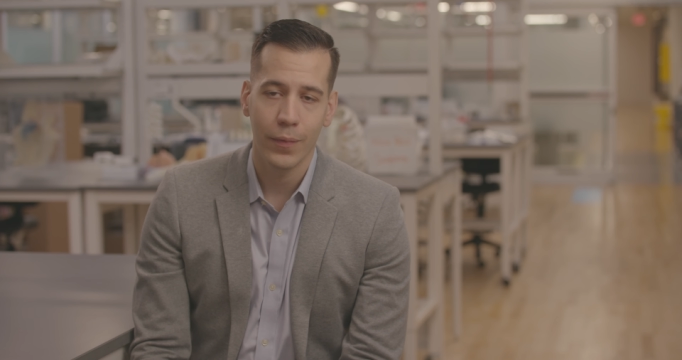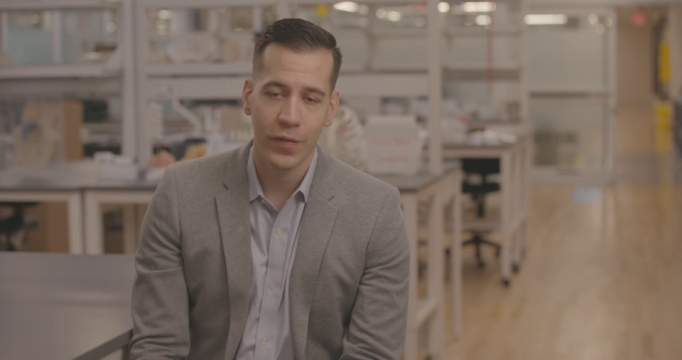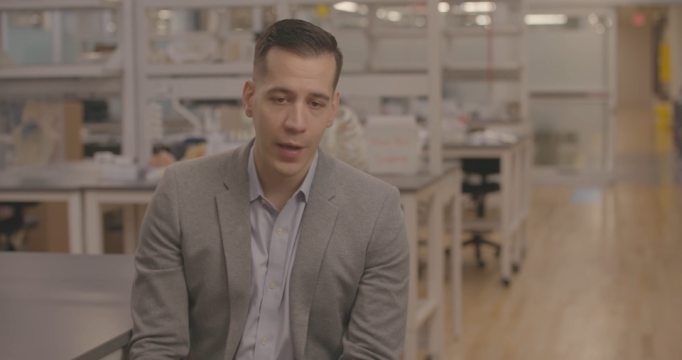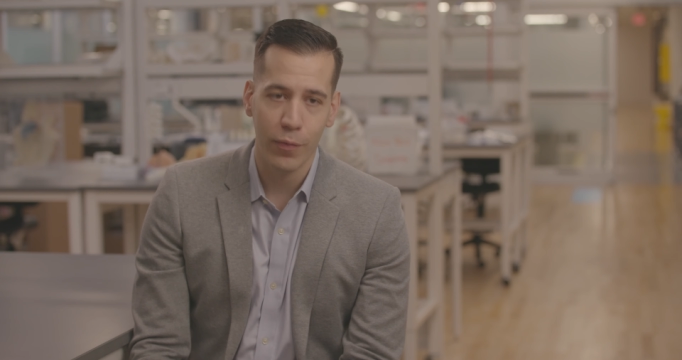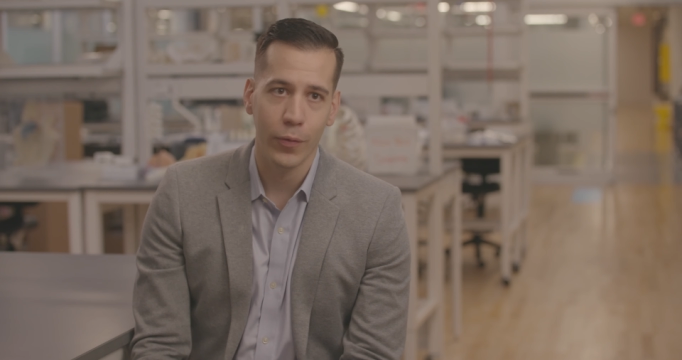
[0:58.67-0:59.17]

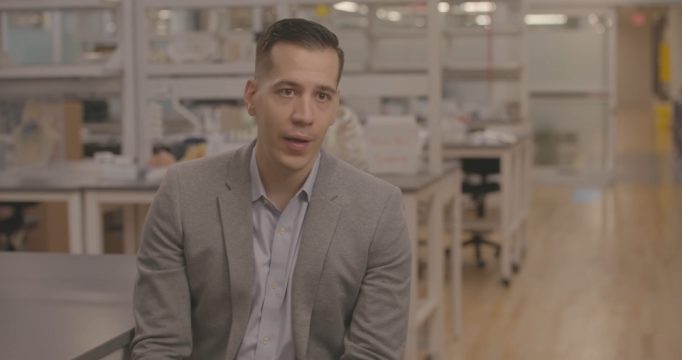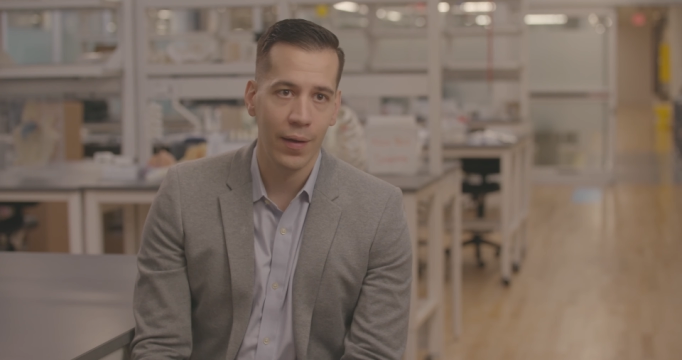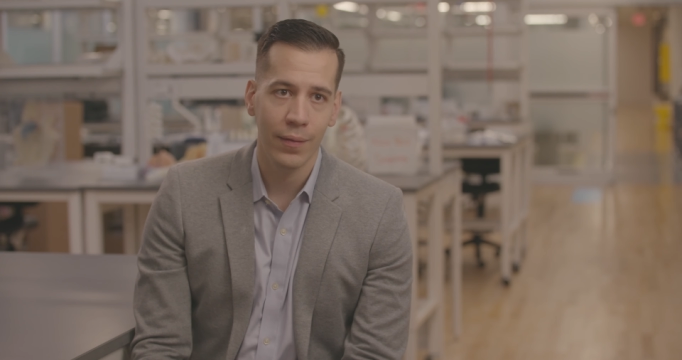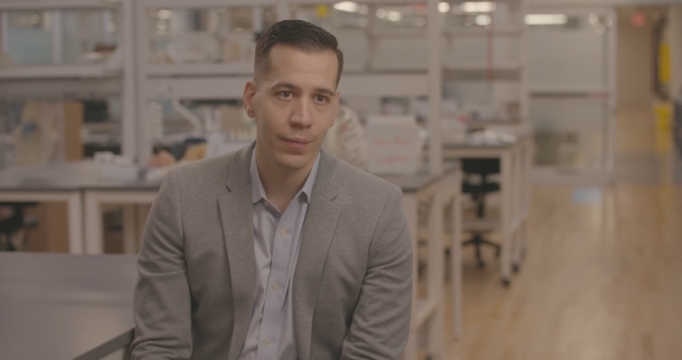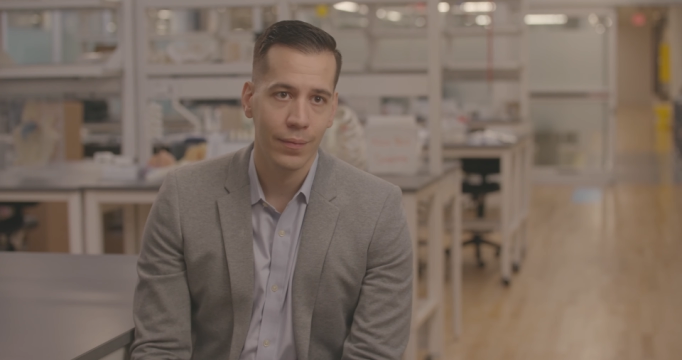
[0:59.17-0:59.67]

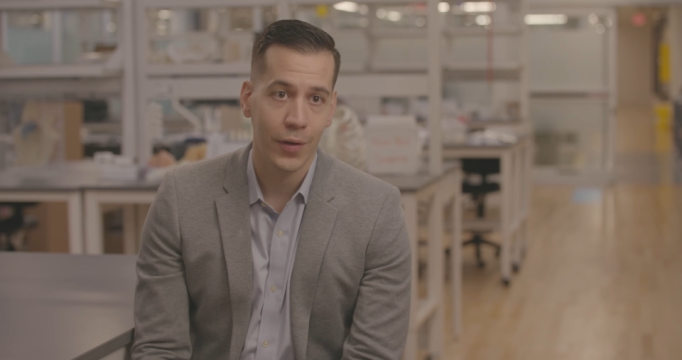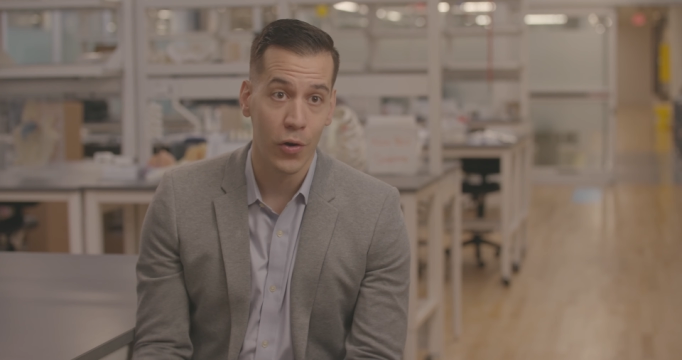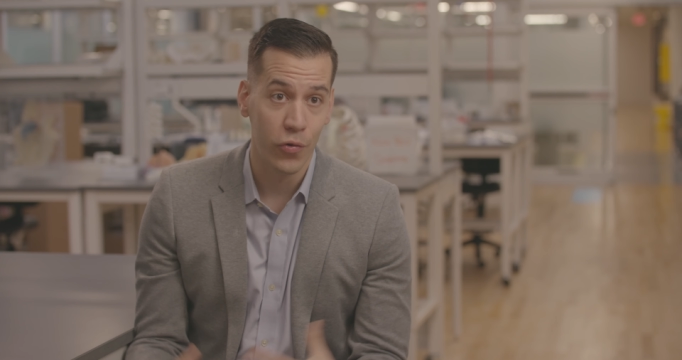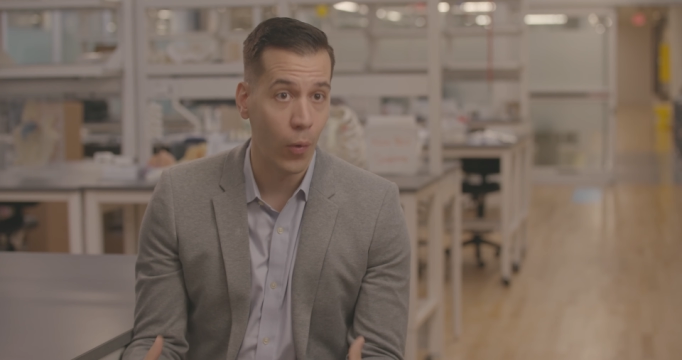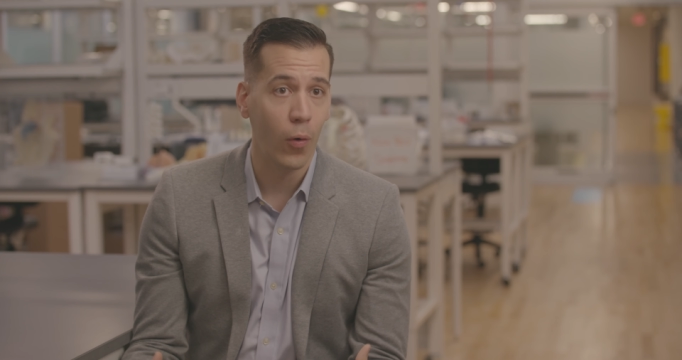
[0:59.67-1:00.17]
safely,
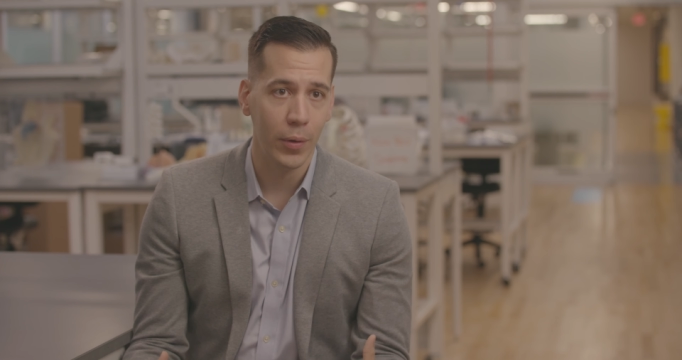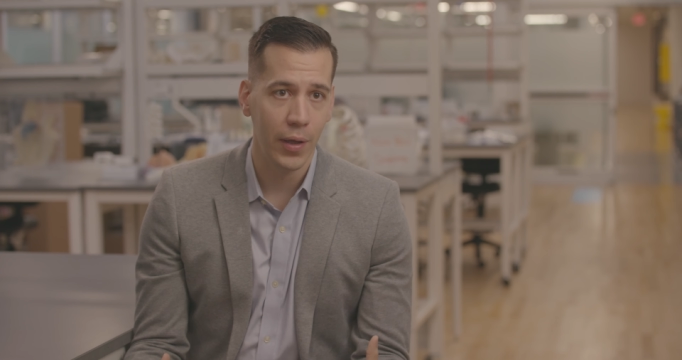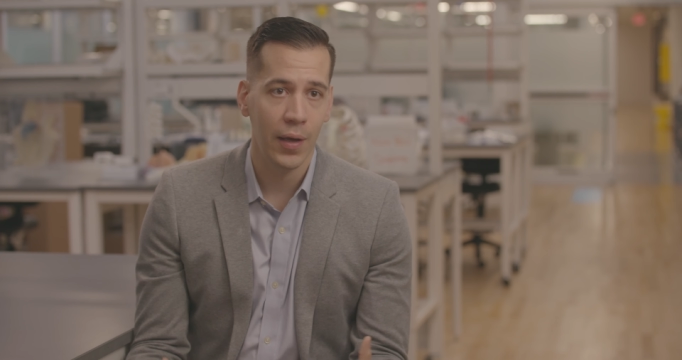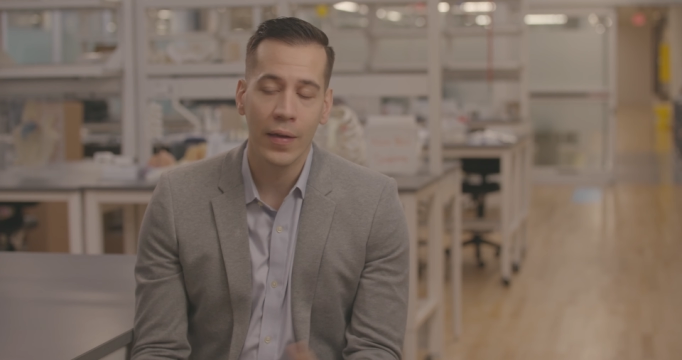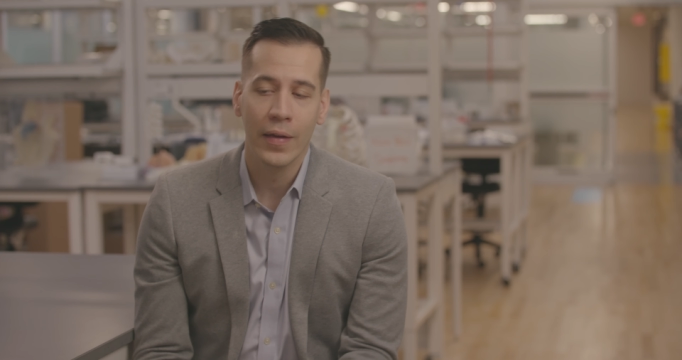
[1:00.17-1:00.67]

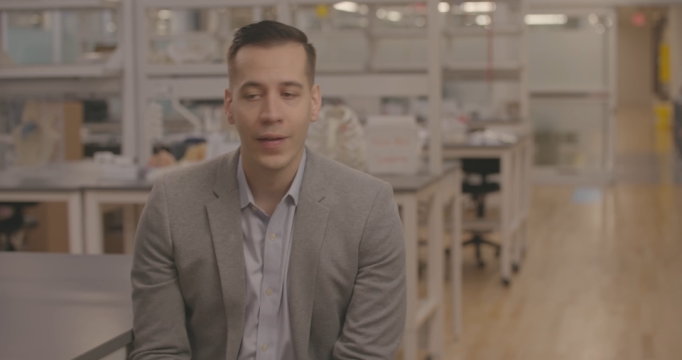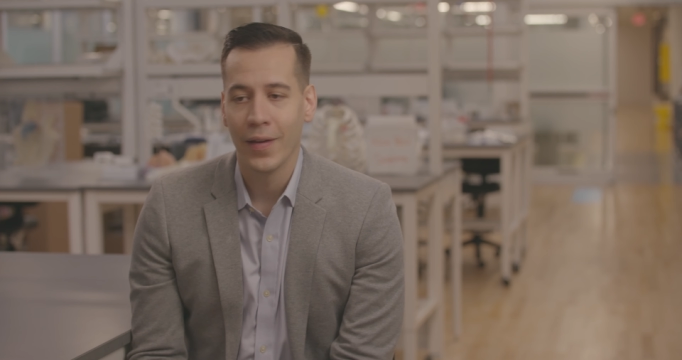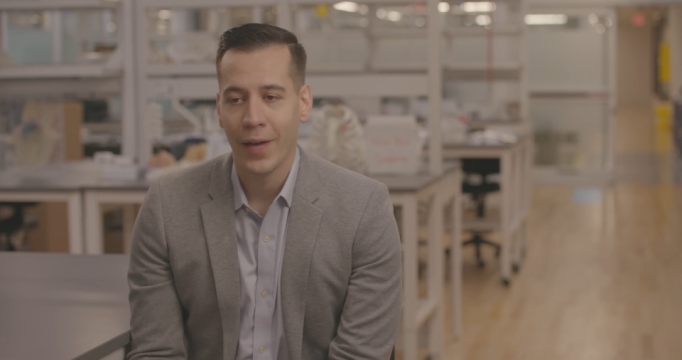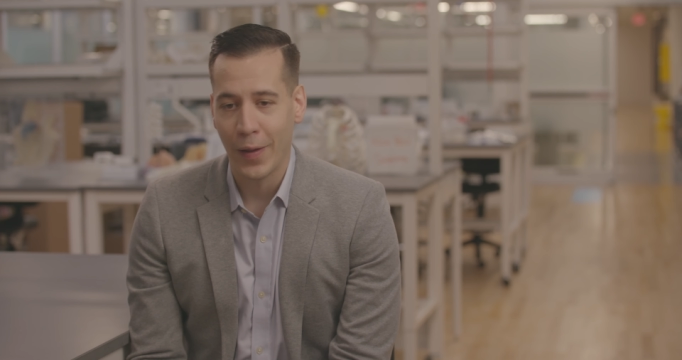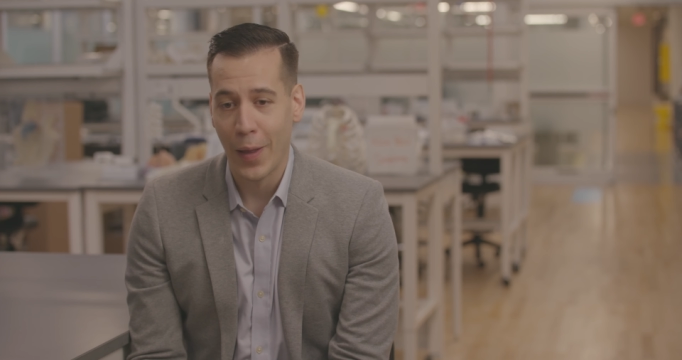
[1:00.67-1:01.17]
controllably
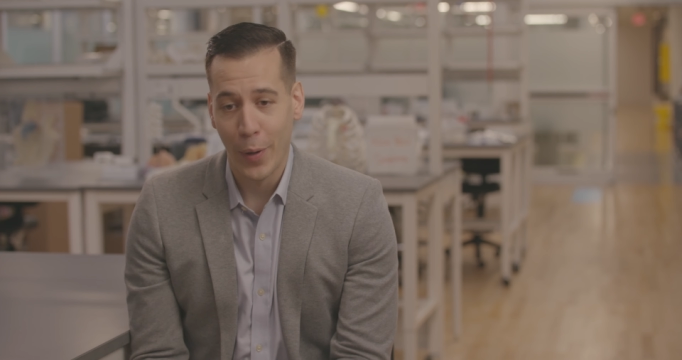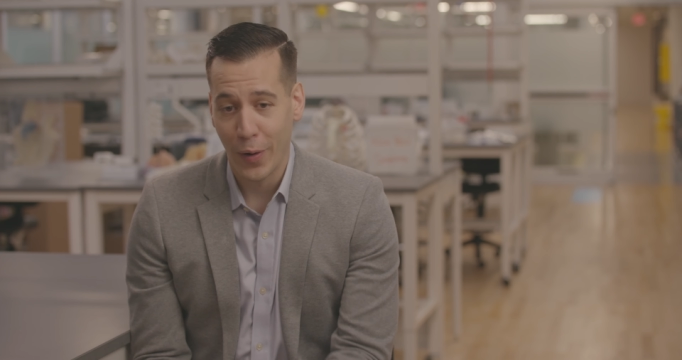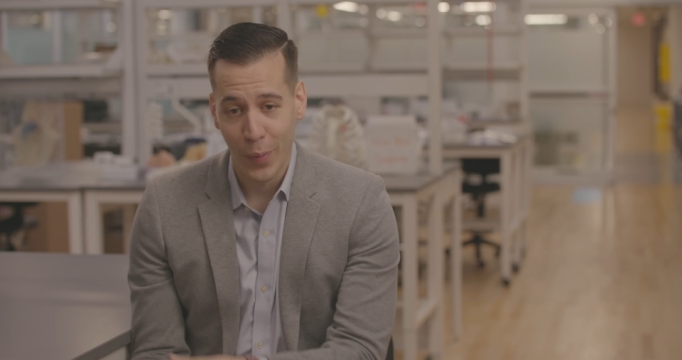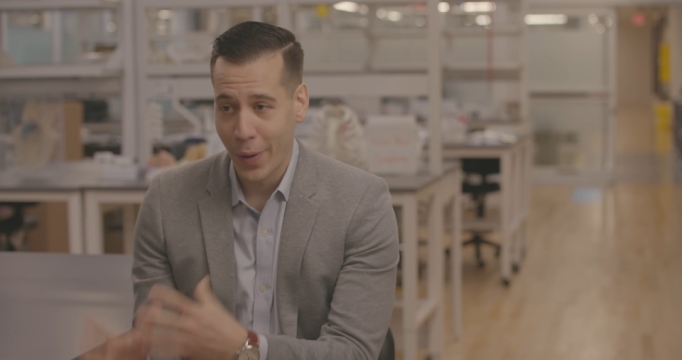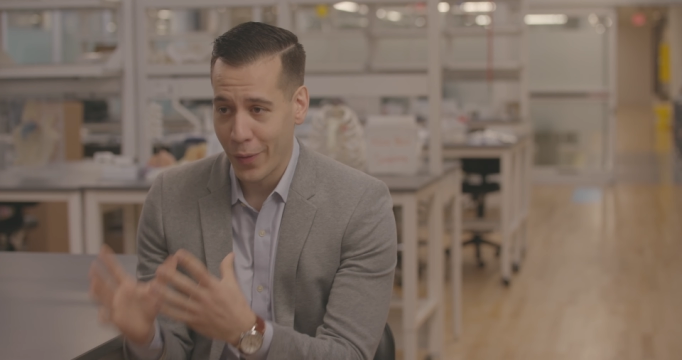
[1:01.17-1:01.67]
a lot
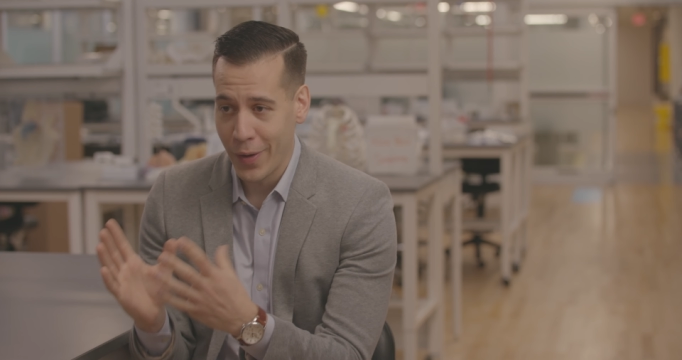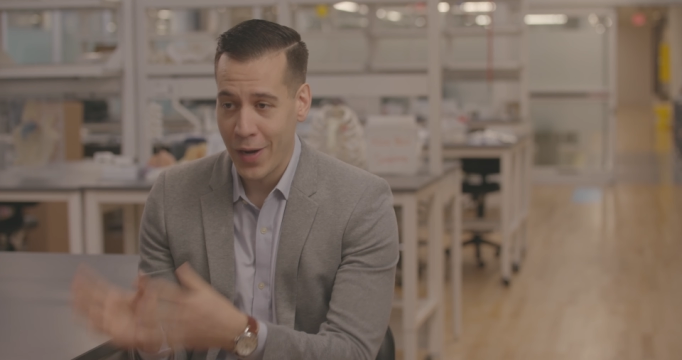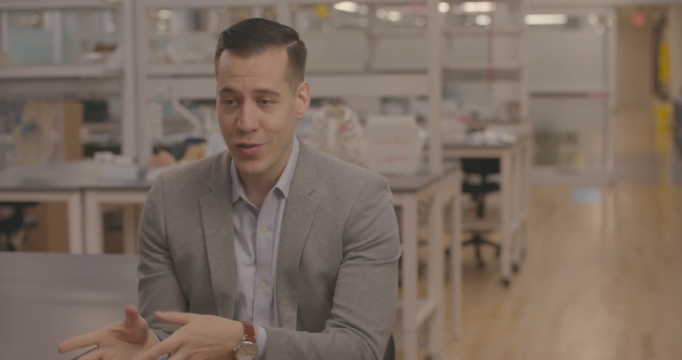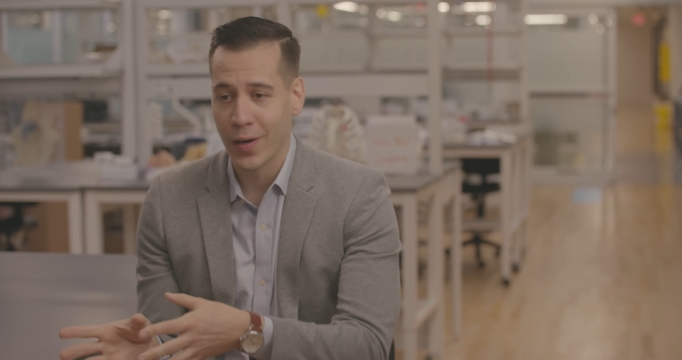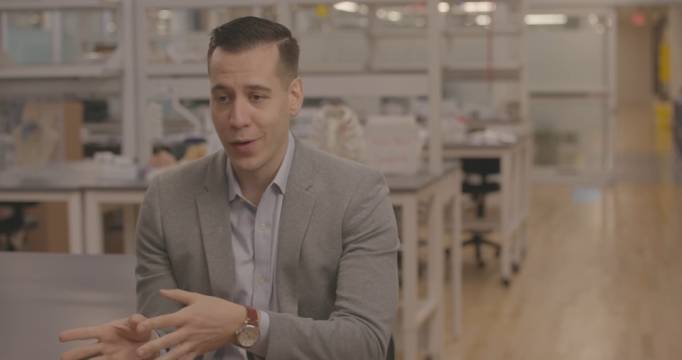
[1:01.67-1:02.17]
better than Mother
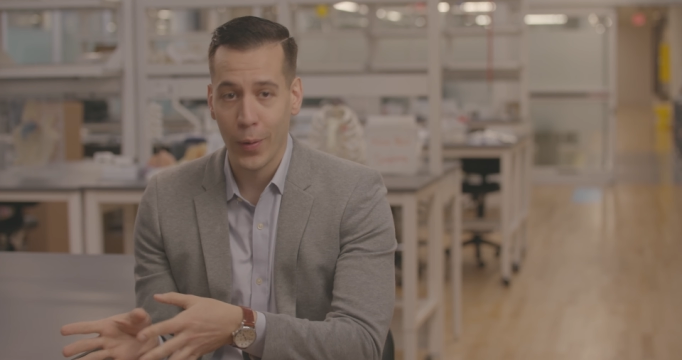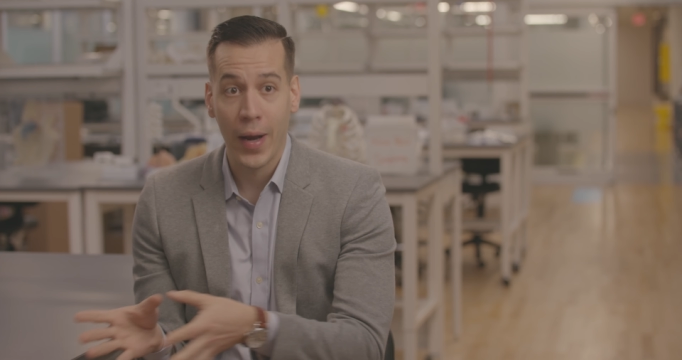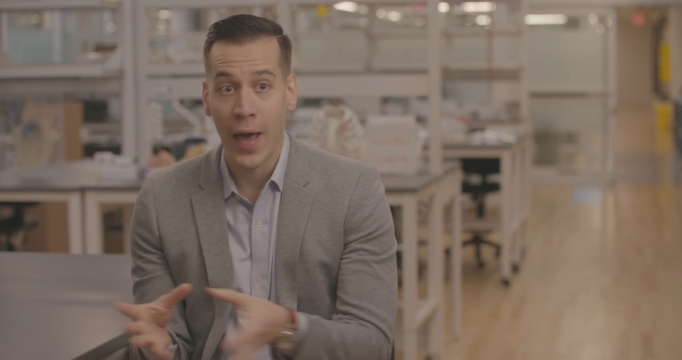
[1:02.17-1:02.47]
Nature can do it